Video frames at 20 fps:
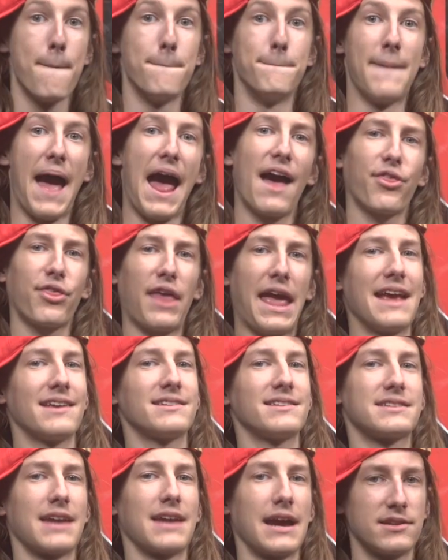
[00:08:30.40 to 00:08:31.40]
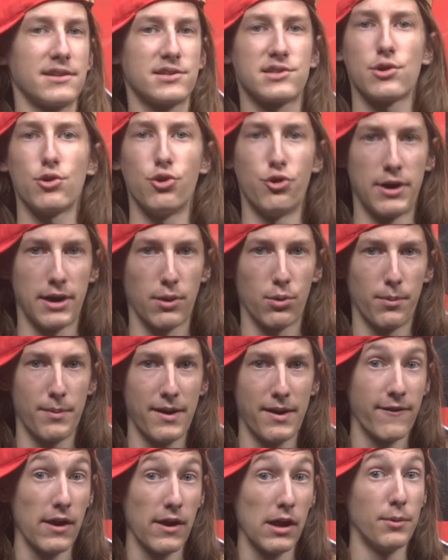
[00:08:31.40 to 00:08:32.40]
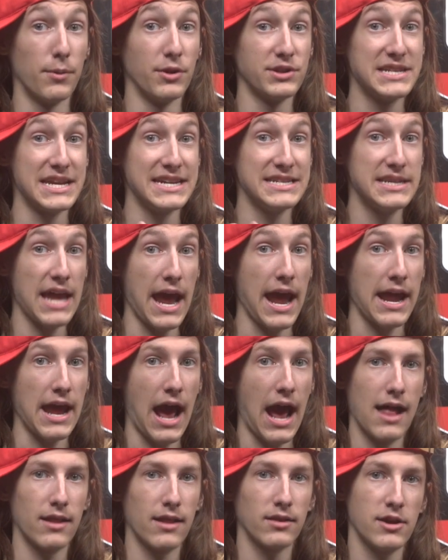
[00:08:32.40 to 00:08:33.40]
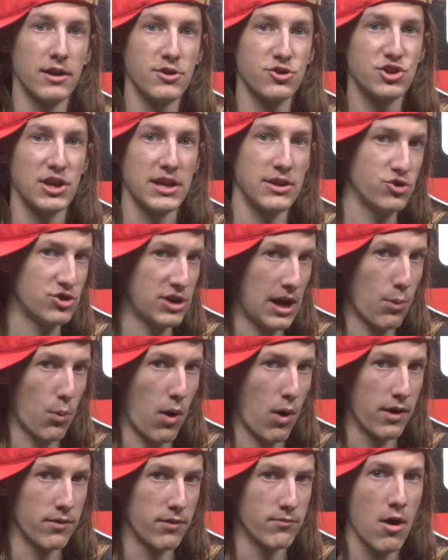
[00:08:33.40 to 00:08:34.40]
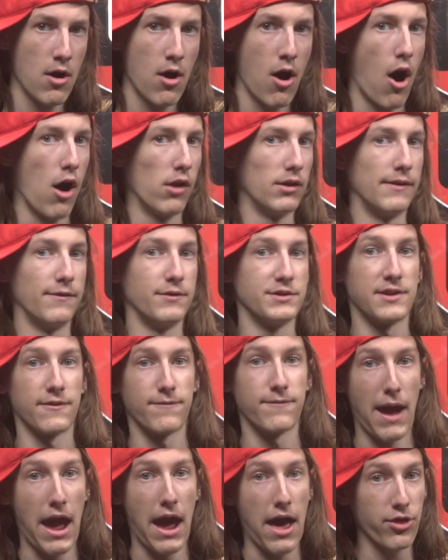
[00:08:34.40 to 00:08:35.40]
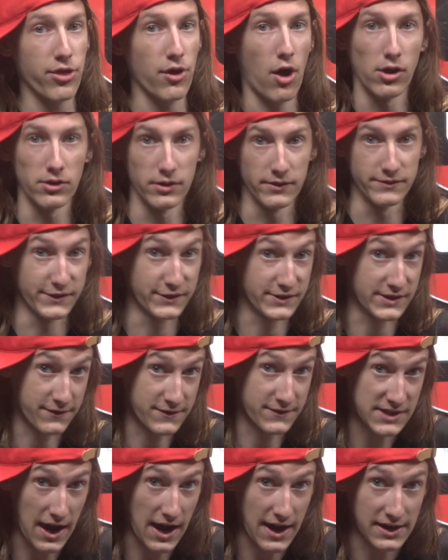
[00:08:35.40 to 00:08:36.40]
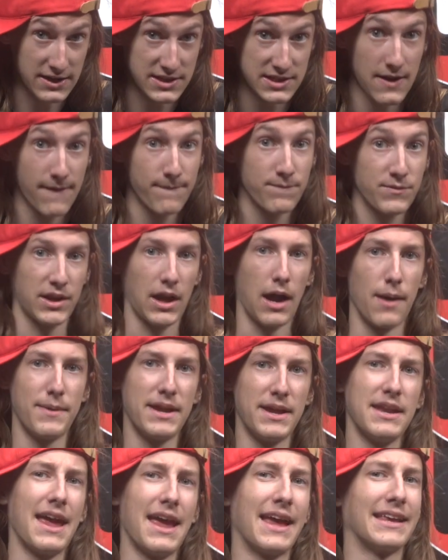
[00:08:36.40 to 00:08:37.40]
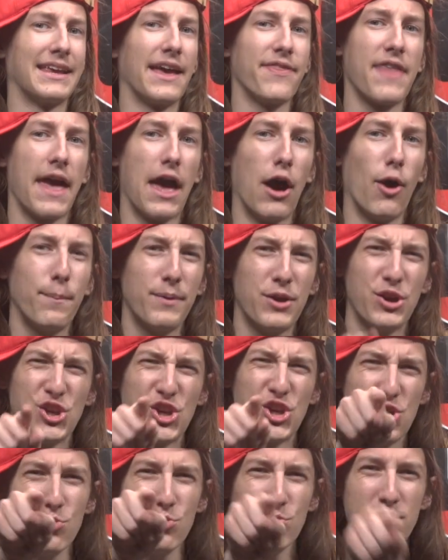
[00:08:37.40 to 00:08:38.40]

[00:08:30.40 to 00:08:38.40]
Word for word: Math and science tutoring will be available today at lunch in J1. All levels of math, all levels of science, come in and get the help you